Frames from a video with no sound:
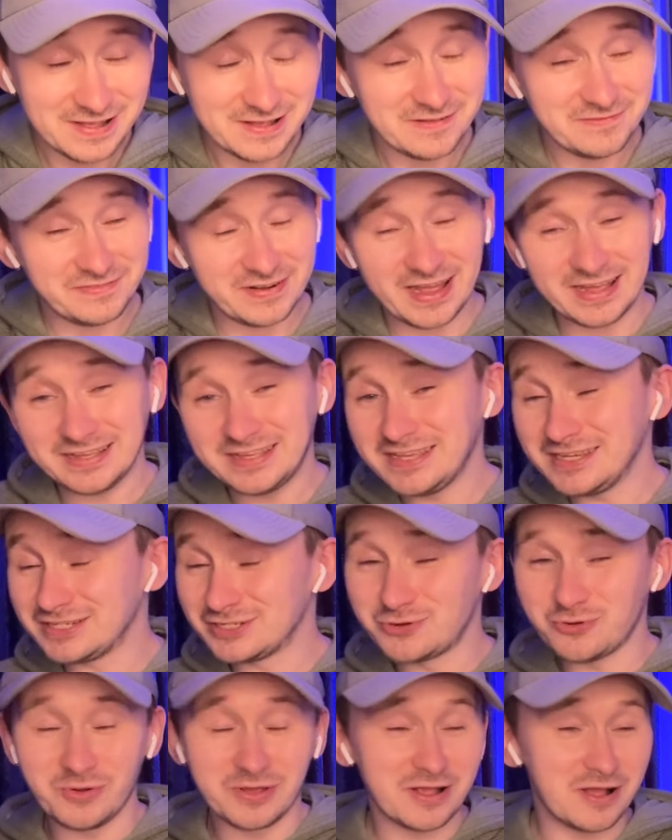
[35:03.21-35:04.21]
Frankie's
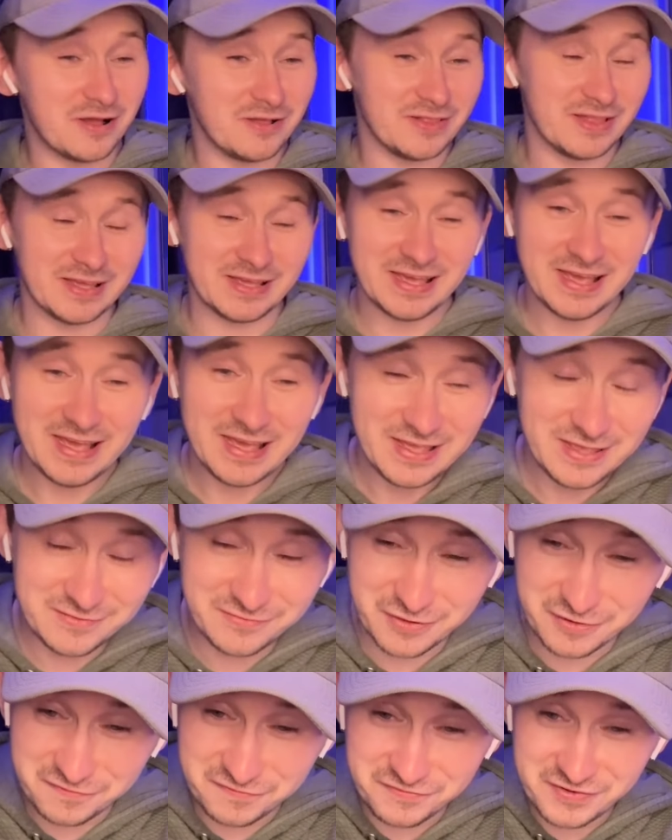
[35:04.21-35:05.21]
going up, like,
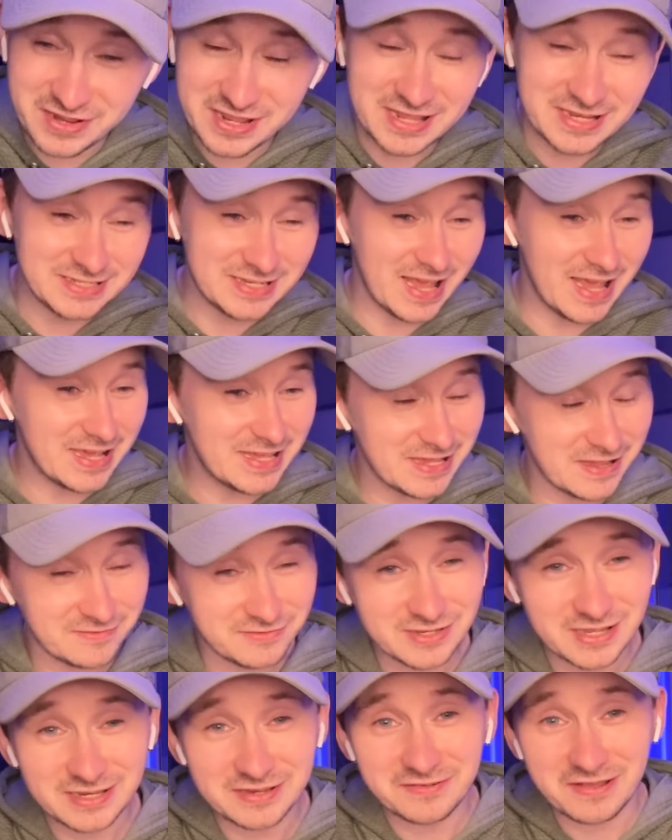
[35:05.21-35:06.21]
you've got three executives
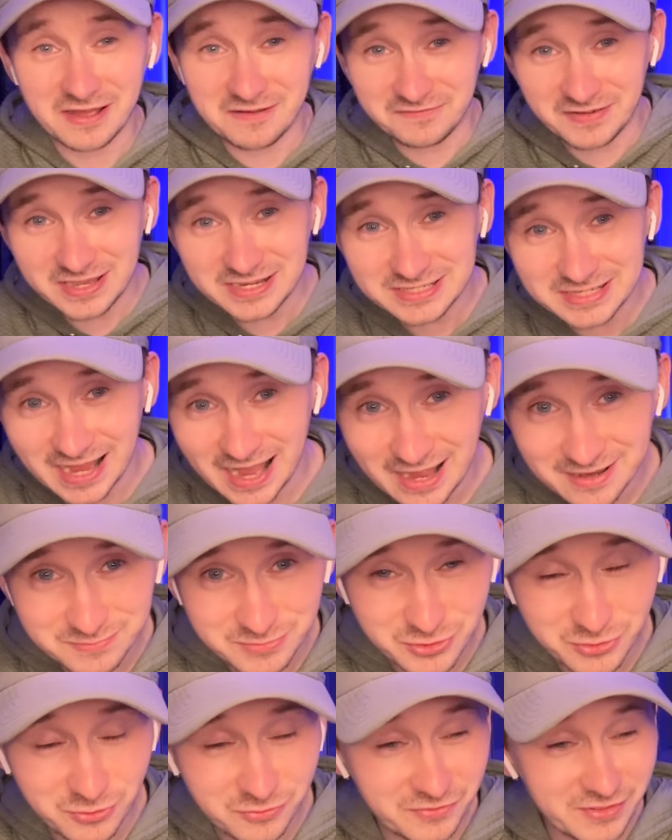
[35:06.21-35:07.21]
there, you've got a vice
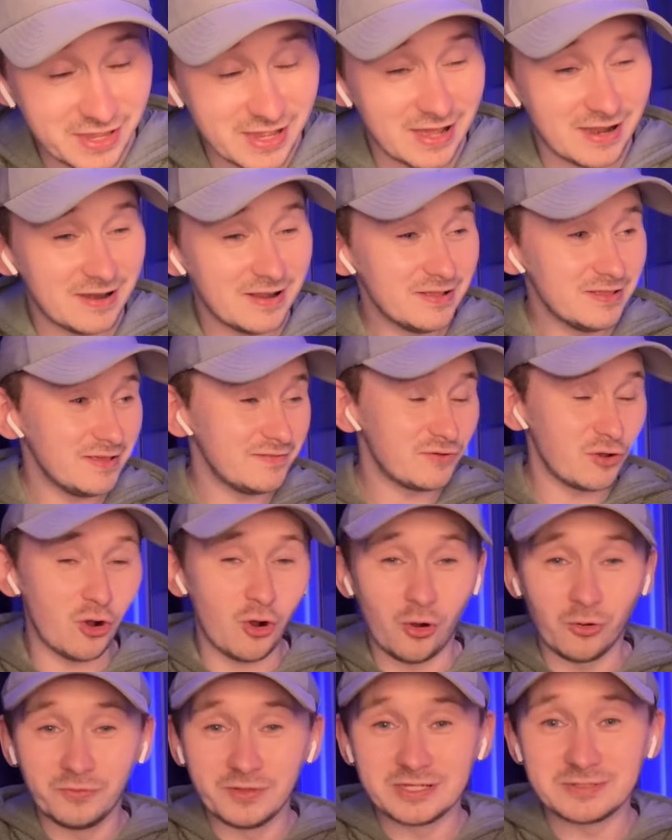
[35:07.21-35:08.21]
admiral there, you've got
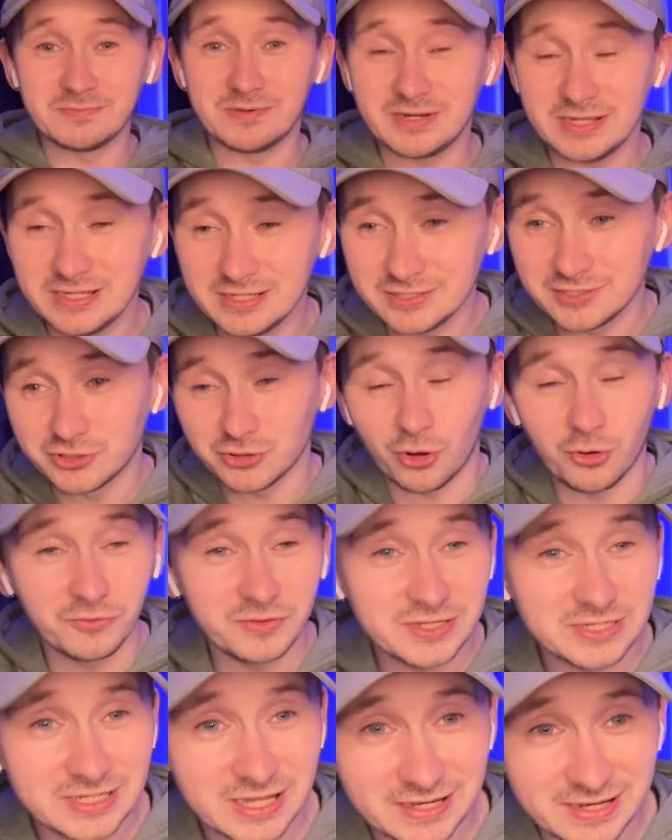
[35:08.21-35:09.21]
all these marines, all
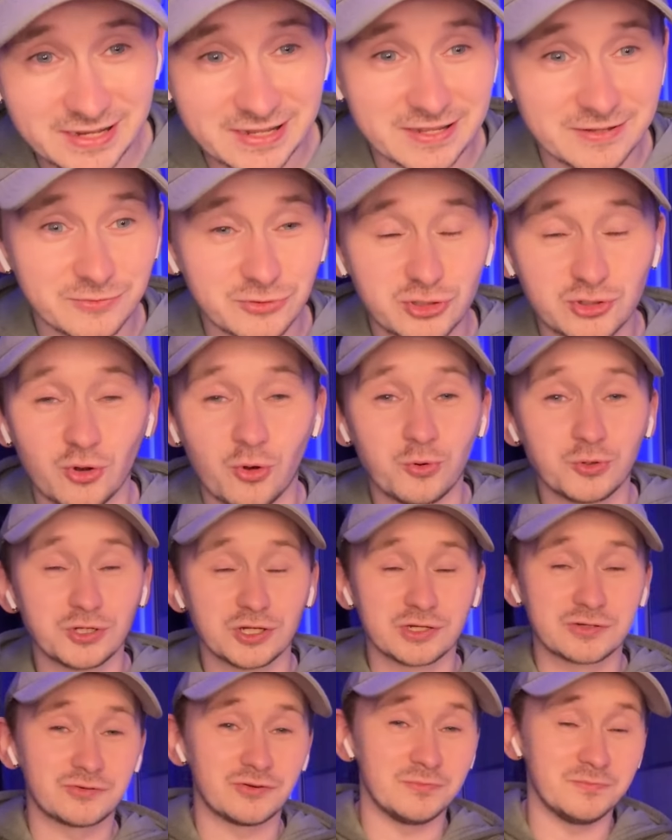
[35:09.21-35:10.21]
these kind of
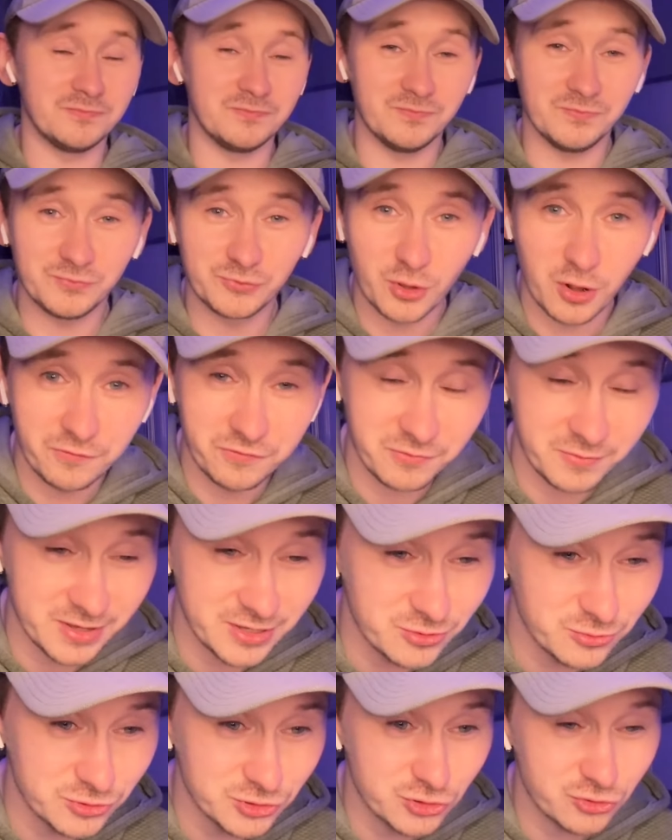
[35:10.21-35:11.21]
soldiers from
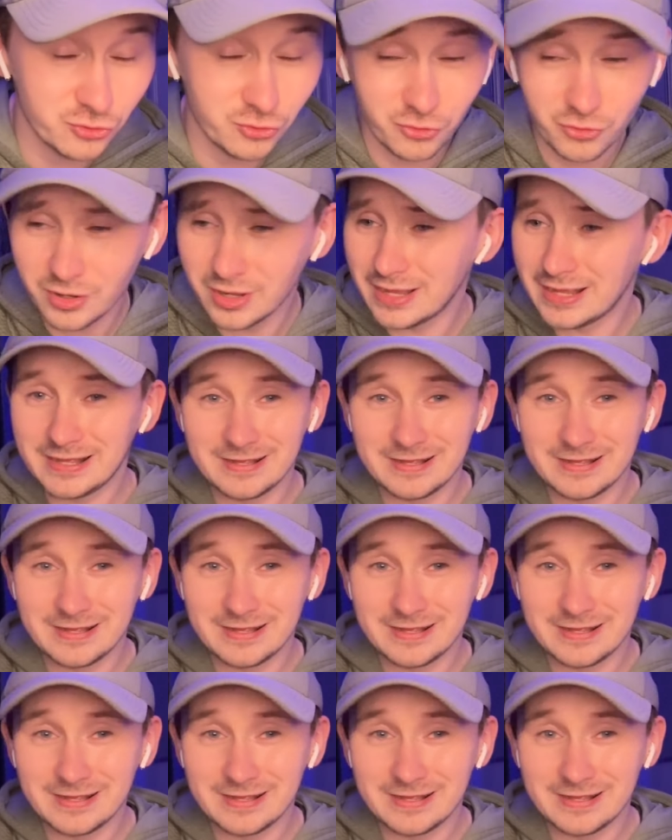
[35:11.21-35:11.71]
Doflamingo's crew.